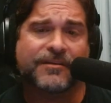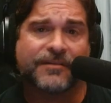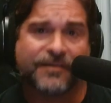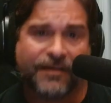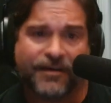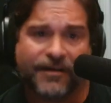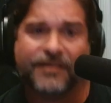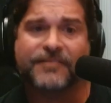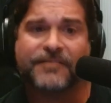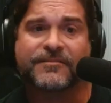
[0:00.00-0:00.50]

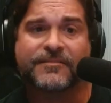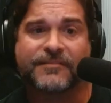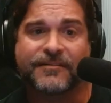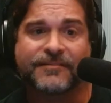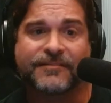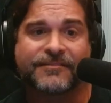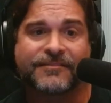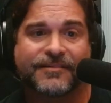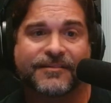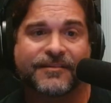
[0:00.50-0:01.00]

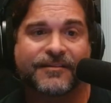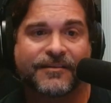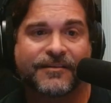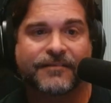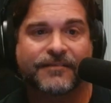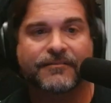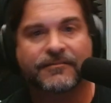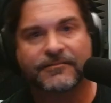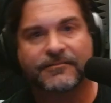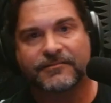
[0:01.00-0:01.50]
constant.
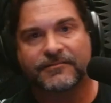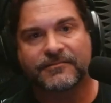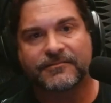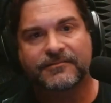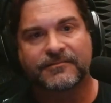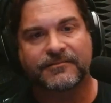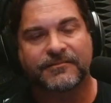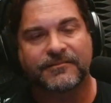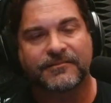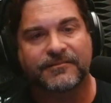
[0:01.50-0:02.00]

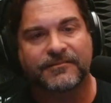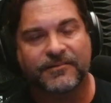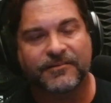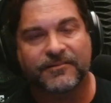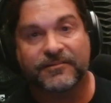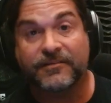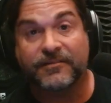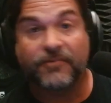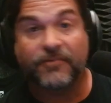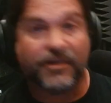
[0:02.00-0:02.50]

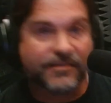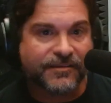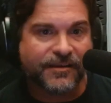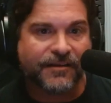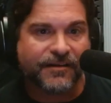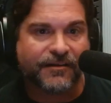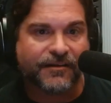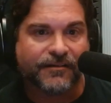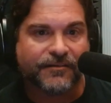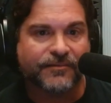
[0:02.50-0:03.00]
See right
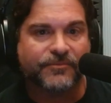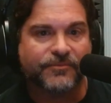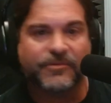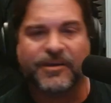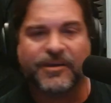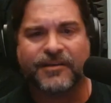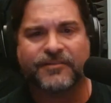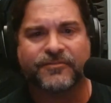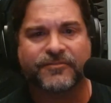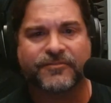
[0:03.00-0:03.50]
there, we
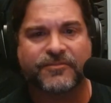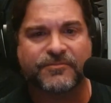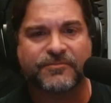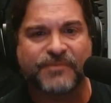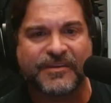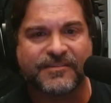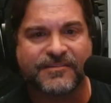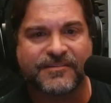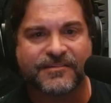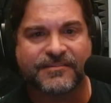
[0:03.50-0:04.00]
got to
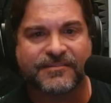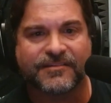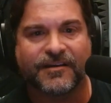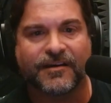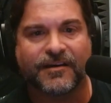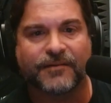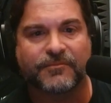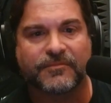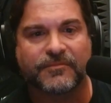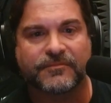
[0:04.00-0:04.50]
speed this
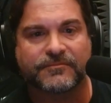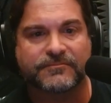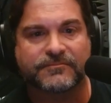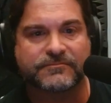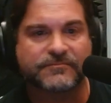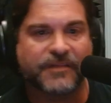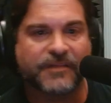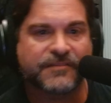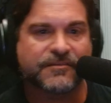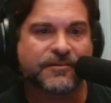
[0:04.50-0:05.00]
up.
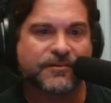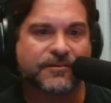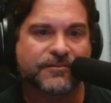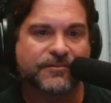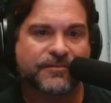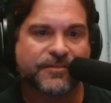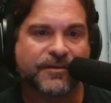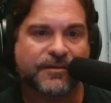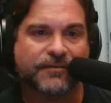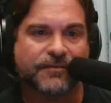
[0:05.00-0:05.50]
That's a good
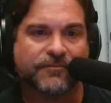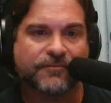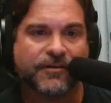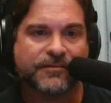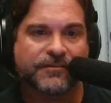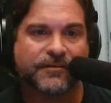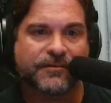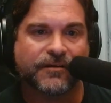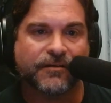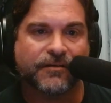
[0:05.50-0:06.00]
thing right
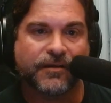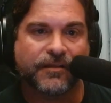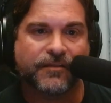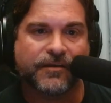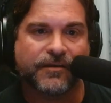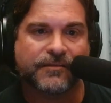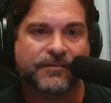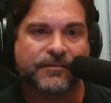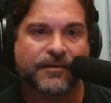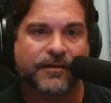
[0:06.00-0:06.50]
there. I
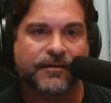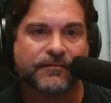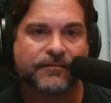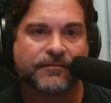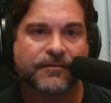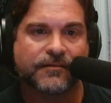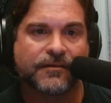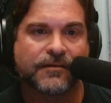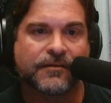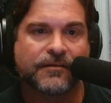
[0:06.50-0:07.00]
like that.
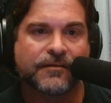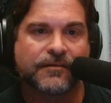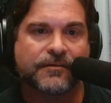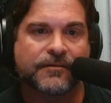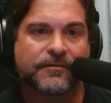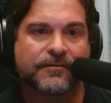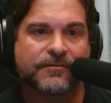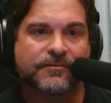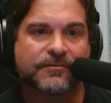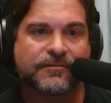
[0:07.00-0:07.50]

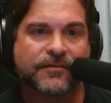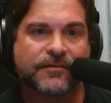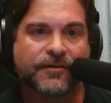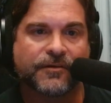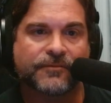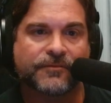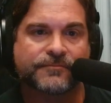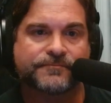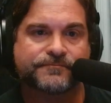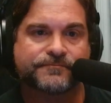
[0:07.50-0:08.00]

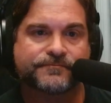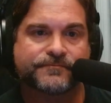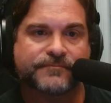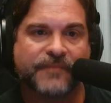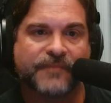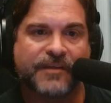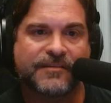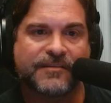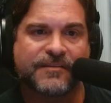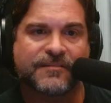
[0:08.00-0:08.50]
So
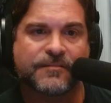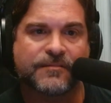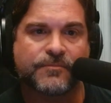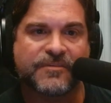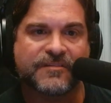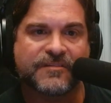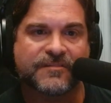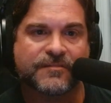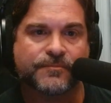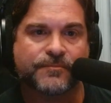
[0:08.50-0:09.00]
it needs to
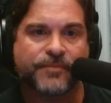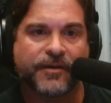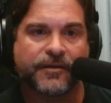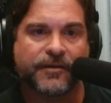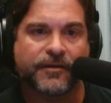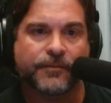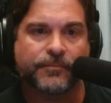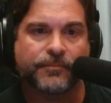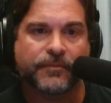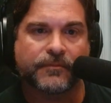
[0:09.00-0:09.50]
be sped
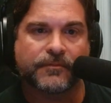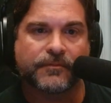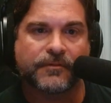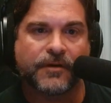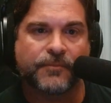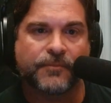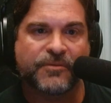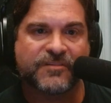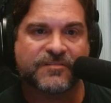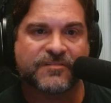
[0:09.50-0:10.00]
up.
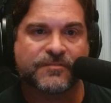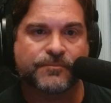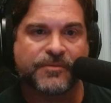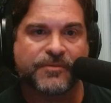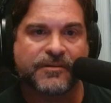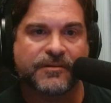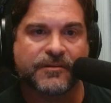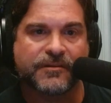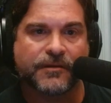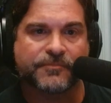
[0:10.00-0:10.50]
I'm going to
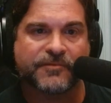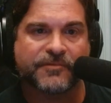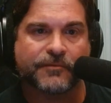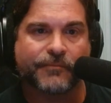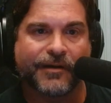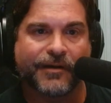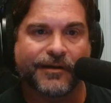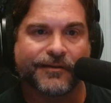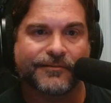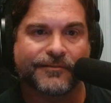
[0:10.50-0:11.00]
speed it up to
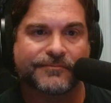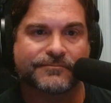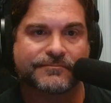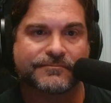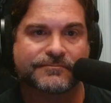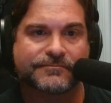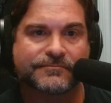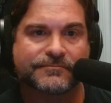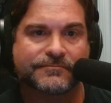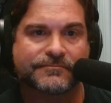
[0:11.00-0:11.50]
about
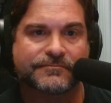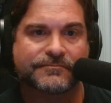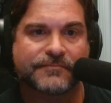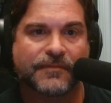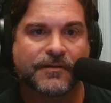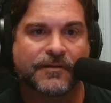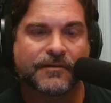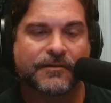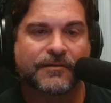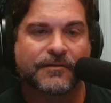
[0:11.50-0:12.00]

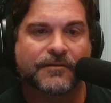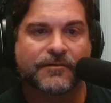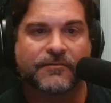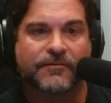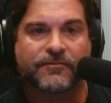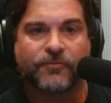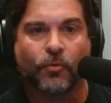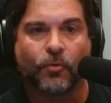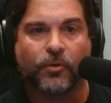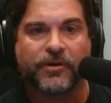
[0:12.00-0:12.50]

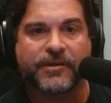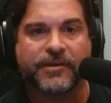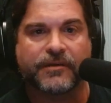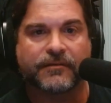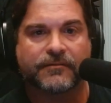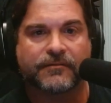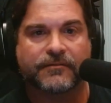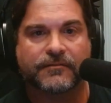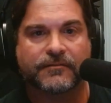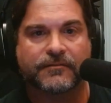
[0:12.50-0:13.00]
40.
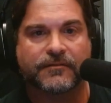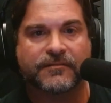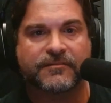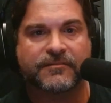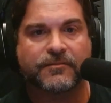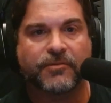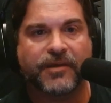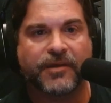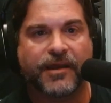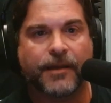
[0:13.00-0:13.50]
Let's
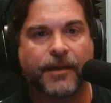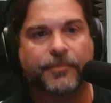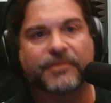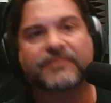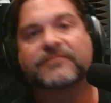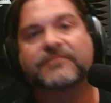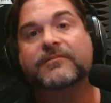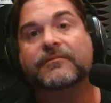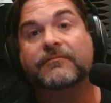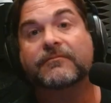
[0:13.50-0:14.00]
see what
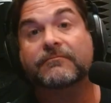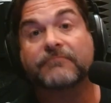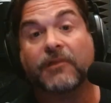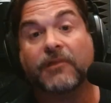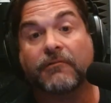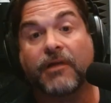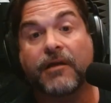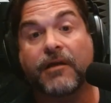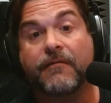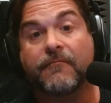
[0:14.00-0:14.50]
happens. All right,